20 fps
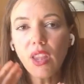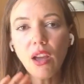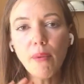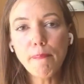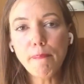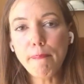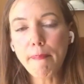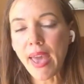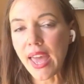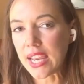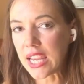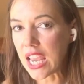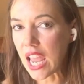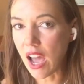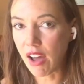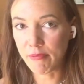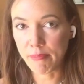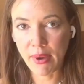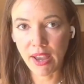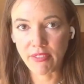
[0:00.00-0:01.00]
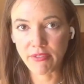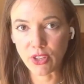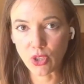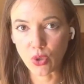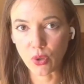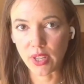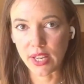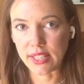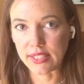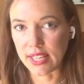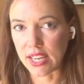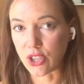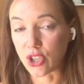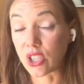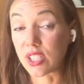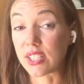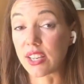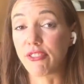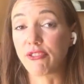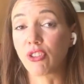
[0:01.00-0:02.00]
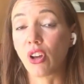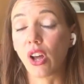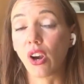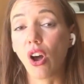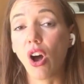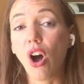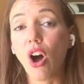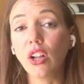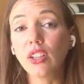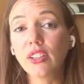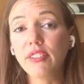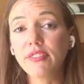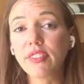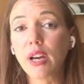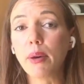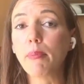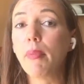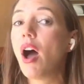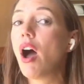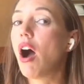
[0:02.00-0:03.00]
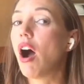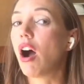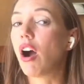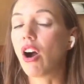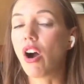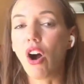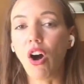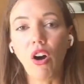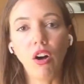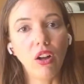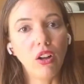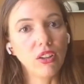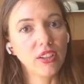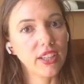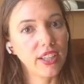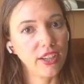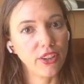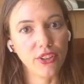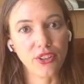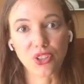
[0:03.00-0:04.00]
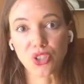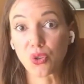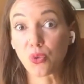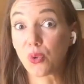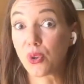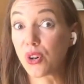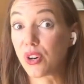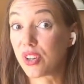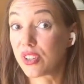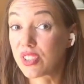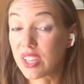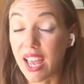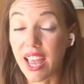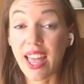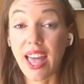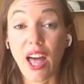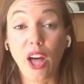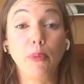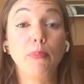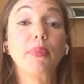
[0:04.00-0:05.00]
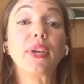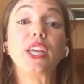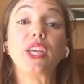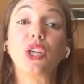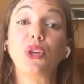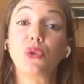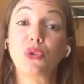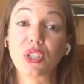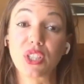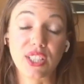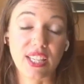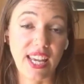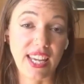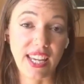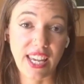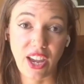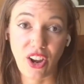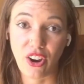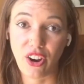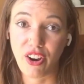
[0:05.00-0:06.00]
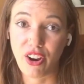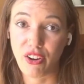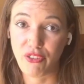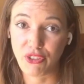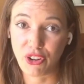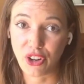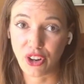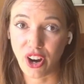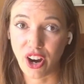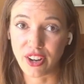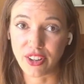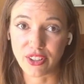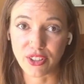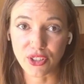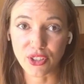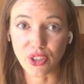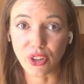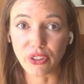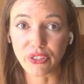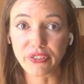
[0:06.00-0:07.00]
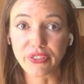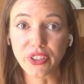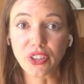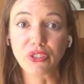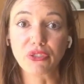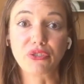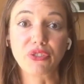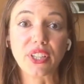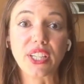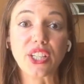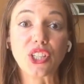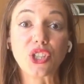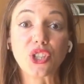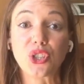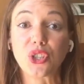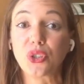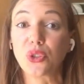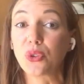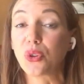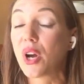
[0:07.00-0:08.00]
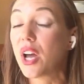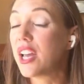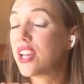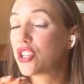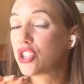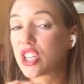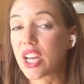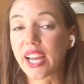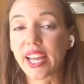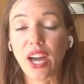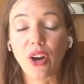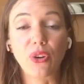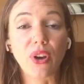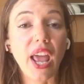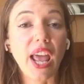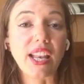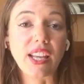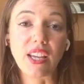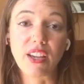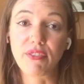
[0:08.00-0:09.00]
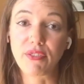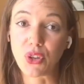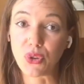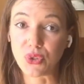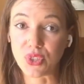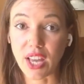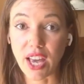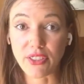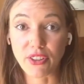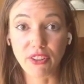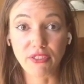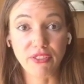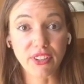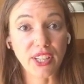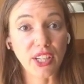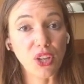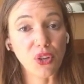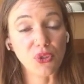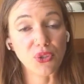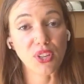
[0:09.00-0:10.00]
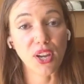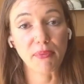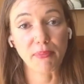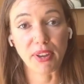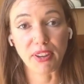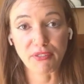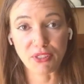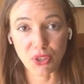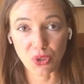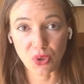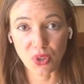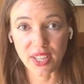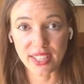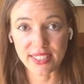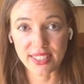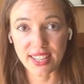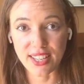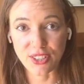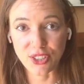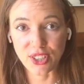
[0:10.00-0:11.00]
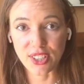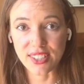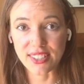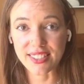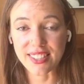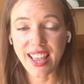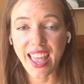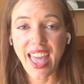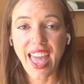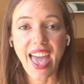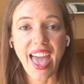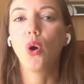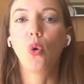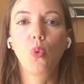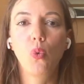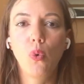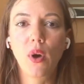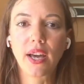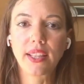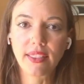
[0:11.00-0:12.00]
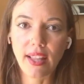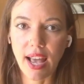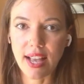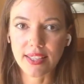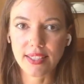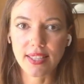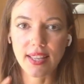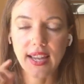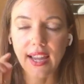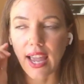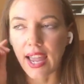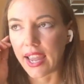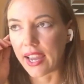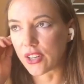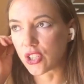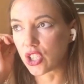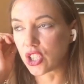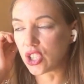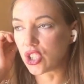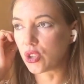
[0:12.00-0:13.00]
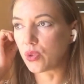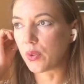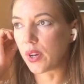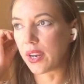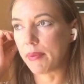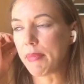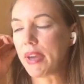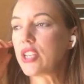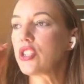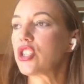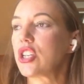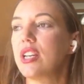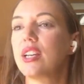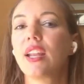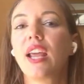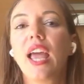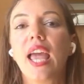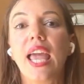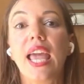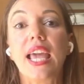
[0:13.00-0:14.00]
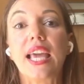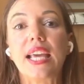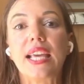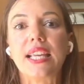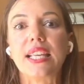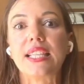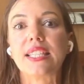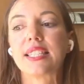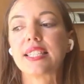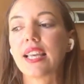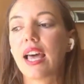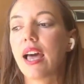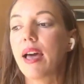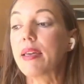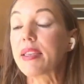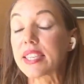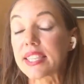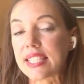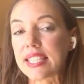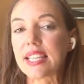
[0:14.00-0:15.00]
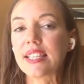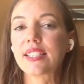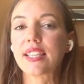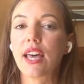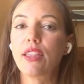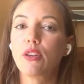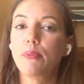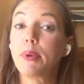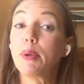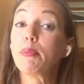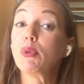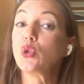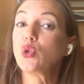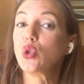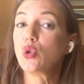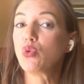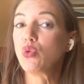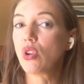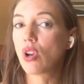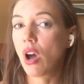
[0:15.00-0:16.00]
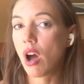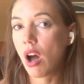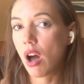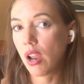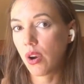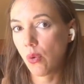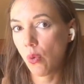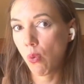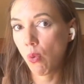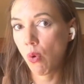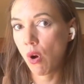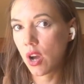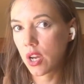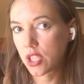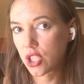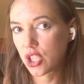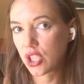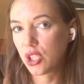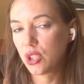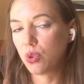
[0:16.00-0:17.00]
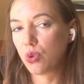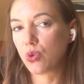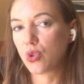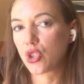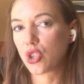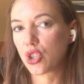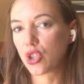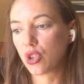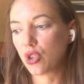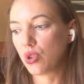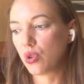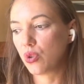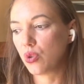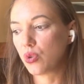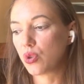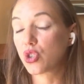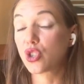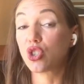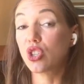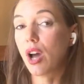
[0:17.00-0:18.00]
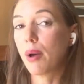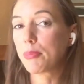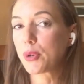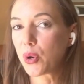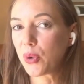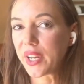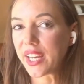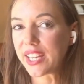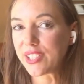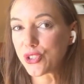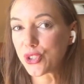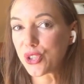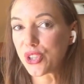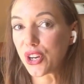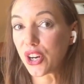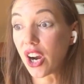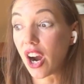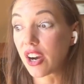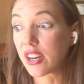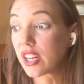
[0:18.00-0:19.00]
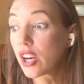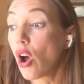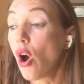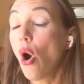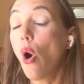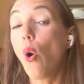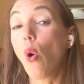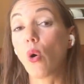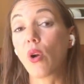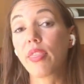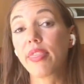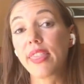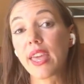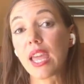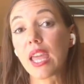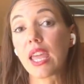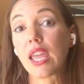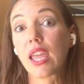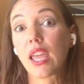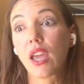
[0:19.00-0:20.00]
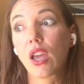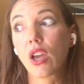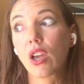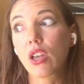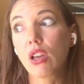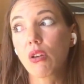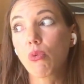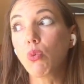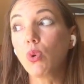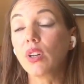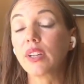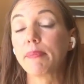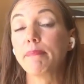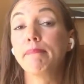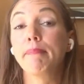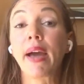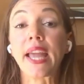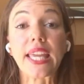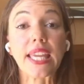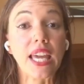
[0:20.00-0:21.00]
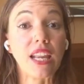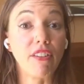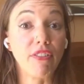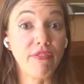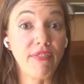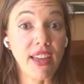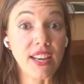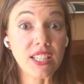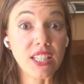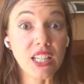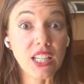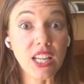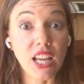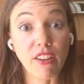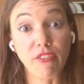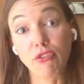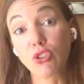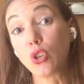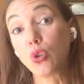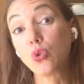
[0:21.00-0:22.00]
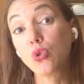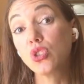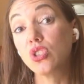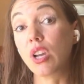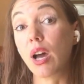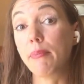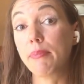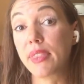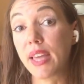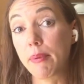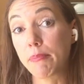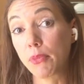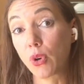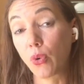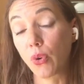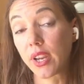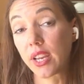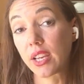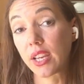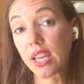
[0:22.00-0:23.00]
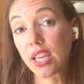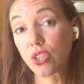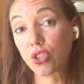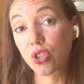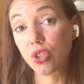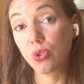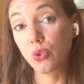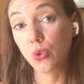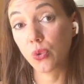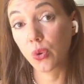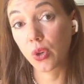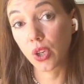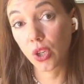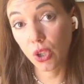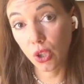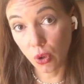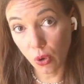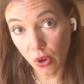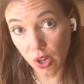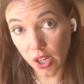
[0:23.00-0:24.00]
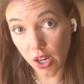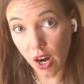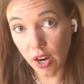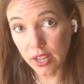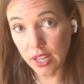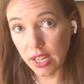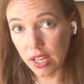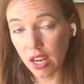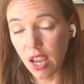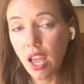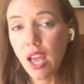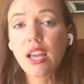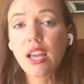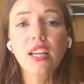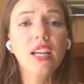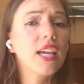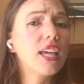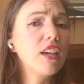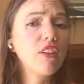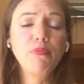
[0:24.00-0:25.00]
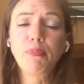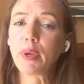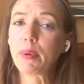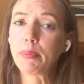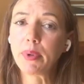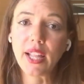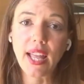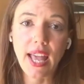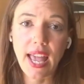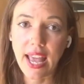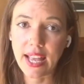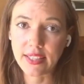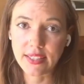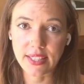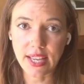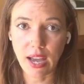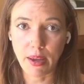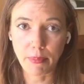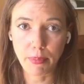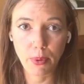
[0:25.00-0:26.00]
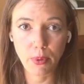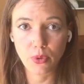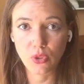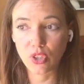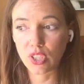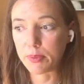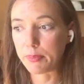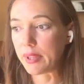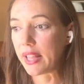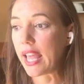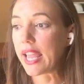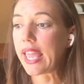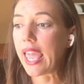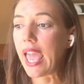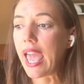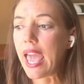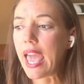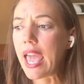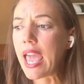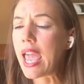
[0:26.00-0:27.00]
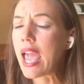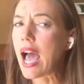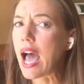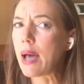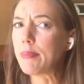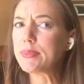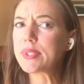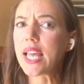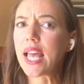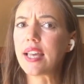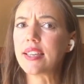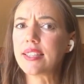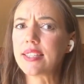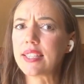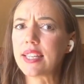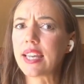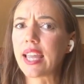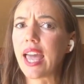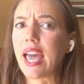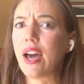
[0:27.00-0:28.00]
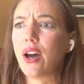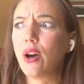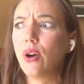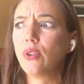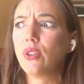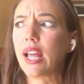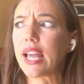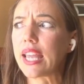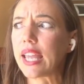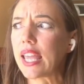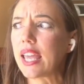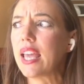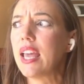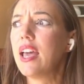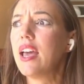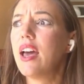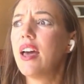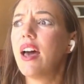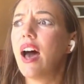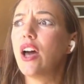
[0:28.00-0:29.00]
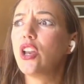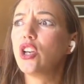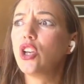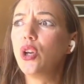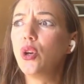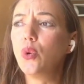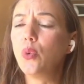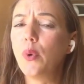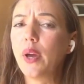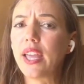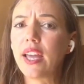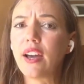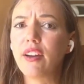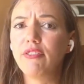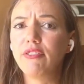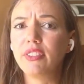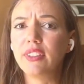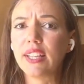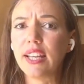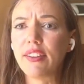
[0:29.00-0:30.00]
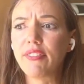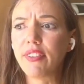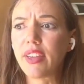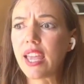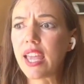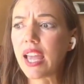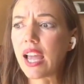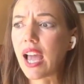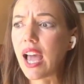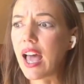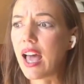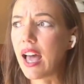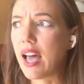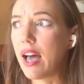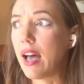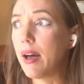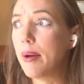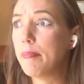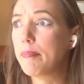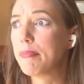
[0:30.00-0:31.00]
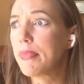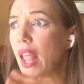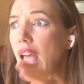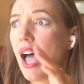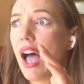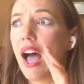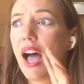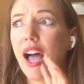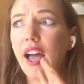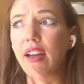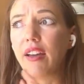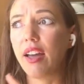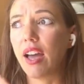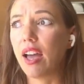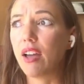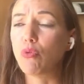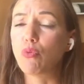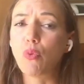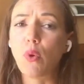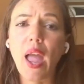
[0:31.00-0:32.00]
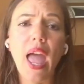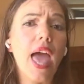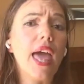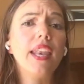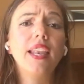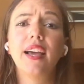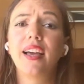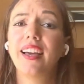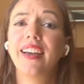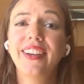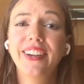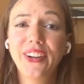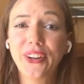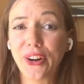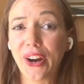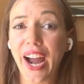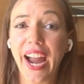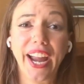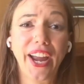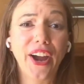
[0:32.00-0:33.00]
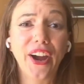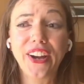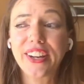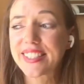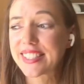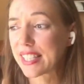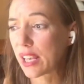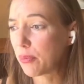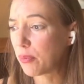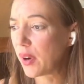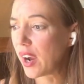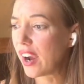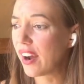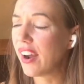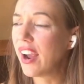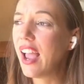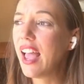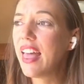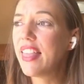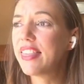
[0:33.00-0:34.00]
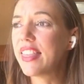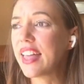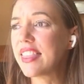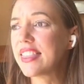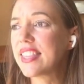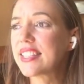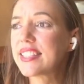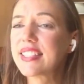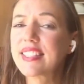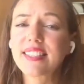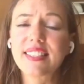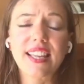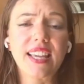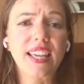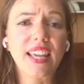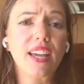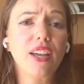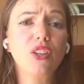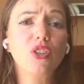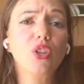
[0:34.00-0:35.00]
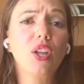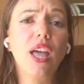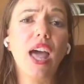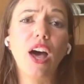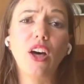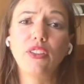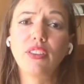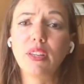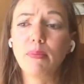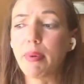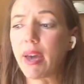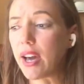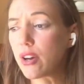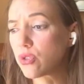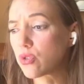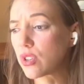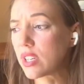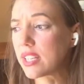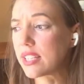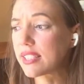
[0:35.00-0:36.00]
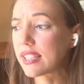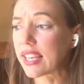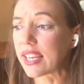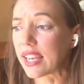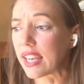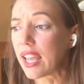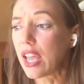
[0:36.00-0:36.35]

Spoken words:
Many of my visualizations, if not all of them, are all geared towards helping you to take care of your garden. So feel free to check out any of those other videos on my visualizations. One last thing I actually do want to mention is, since other people do not want you to stop going into their garden, or they might get offended if you stop them going into your garden, give people a heads up. Just be like, hey, I'm testing out like a new way of living. I read or I heard somewhere that this is like a healthy boundaries, like